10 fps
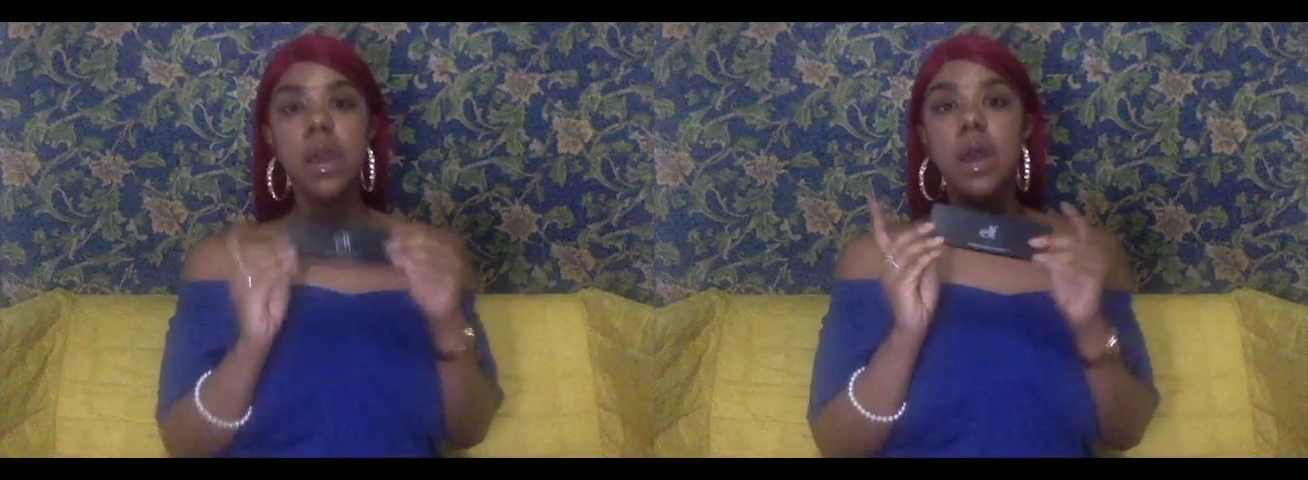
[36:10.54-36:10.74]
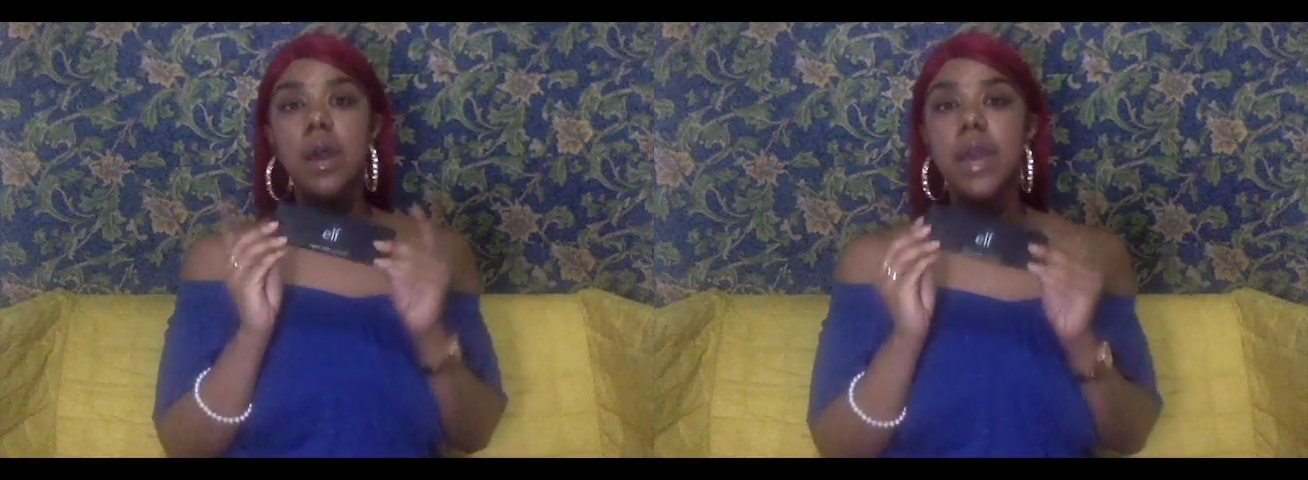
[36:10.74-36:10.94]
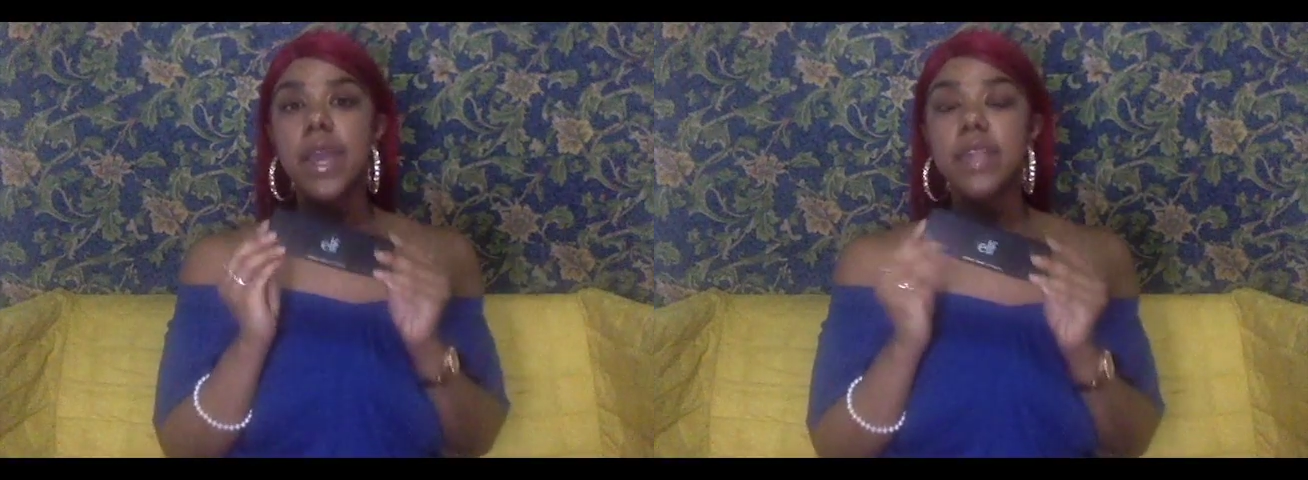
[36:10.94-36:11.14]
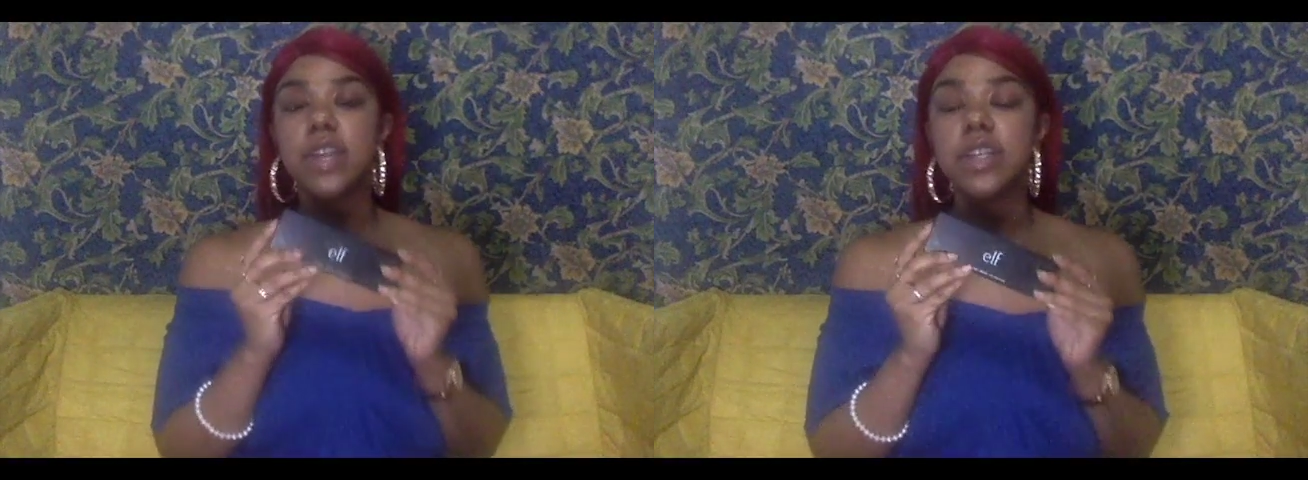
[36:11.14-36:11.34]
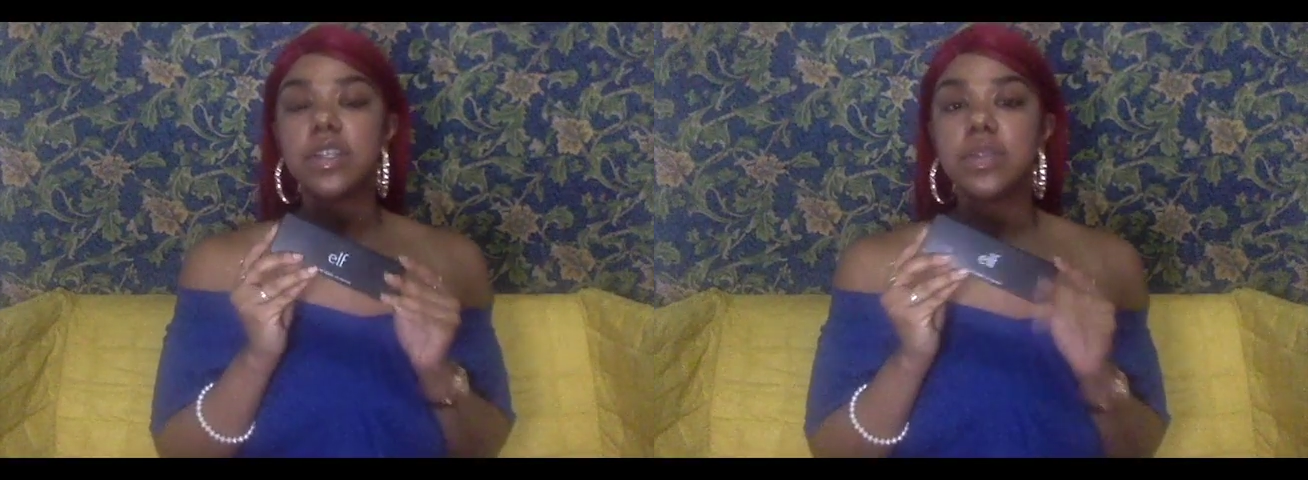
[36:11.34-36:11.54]
Okay,
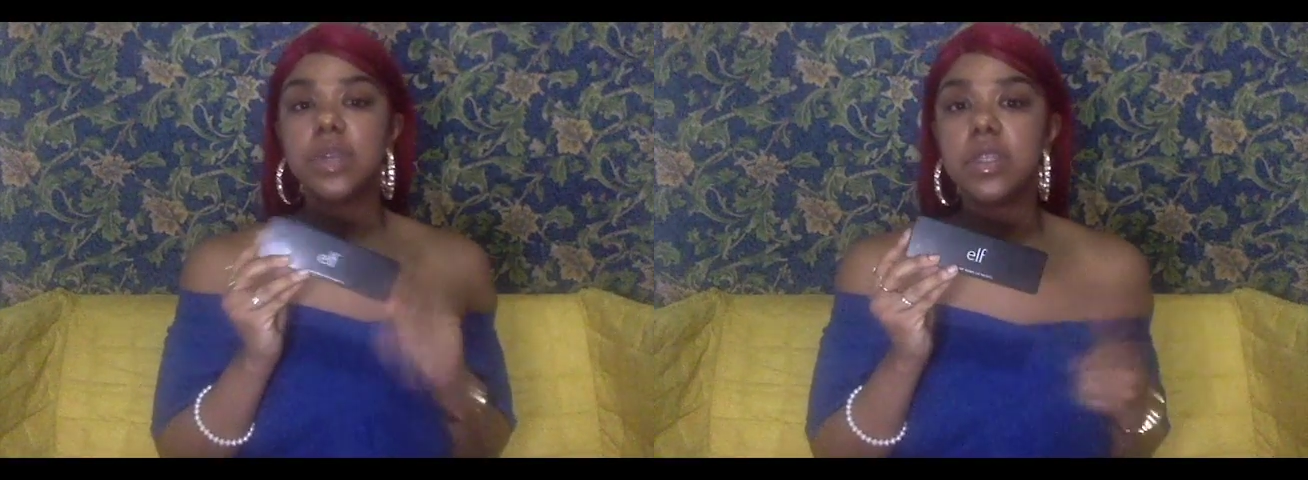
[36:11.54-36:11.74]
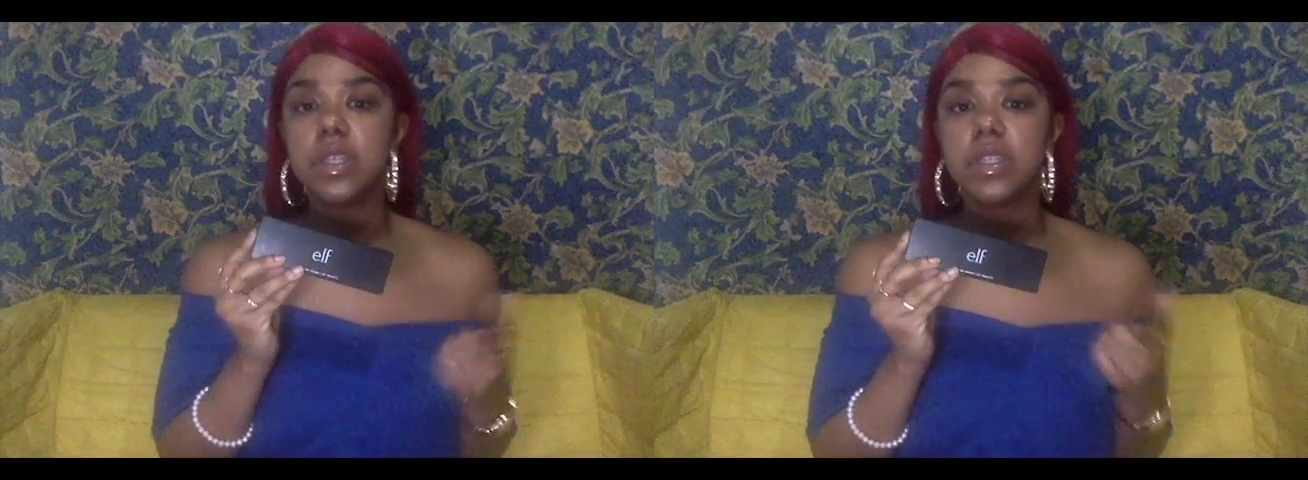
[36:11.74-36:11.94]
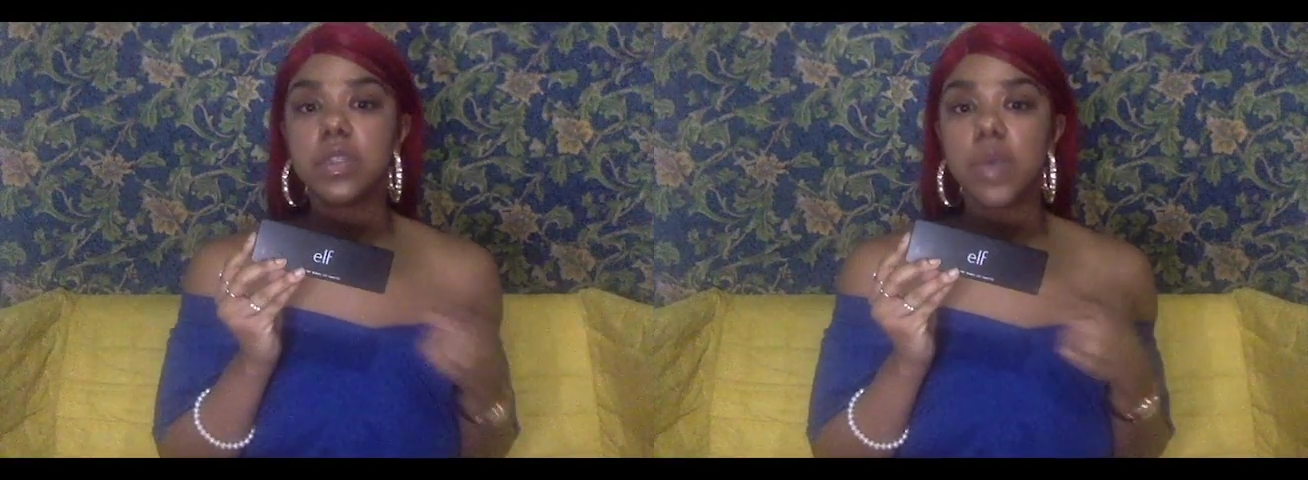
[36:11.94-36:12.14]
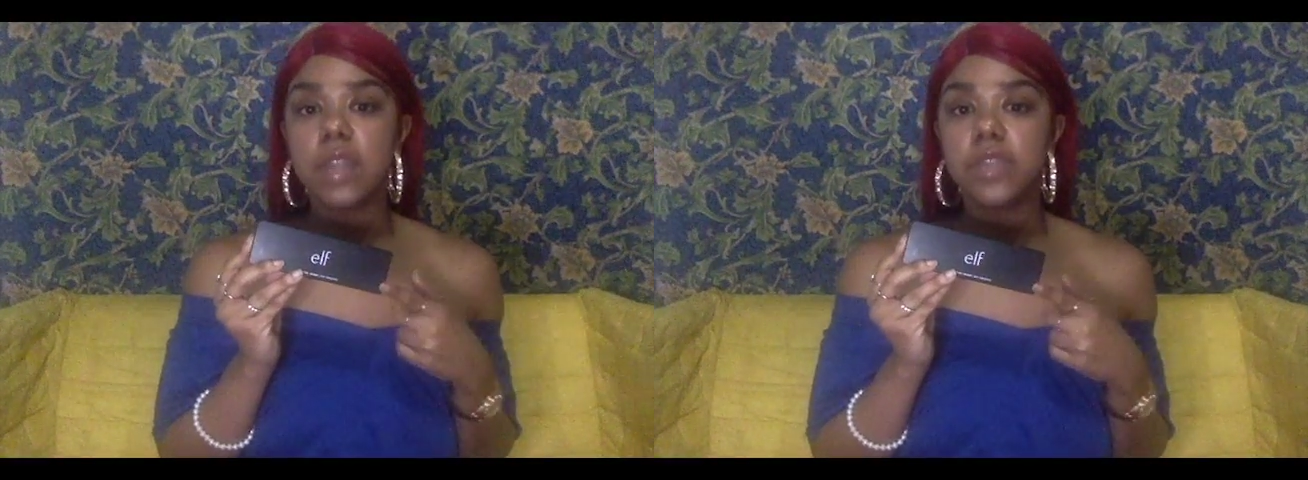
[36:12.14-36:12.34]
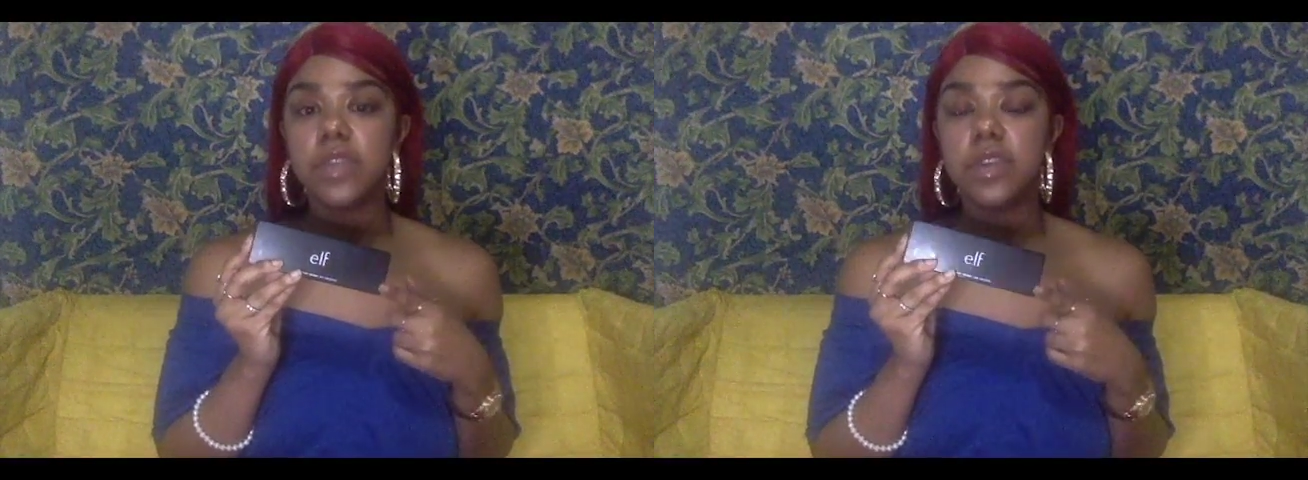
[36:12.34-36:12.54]
so I just wanted to swatch for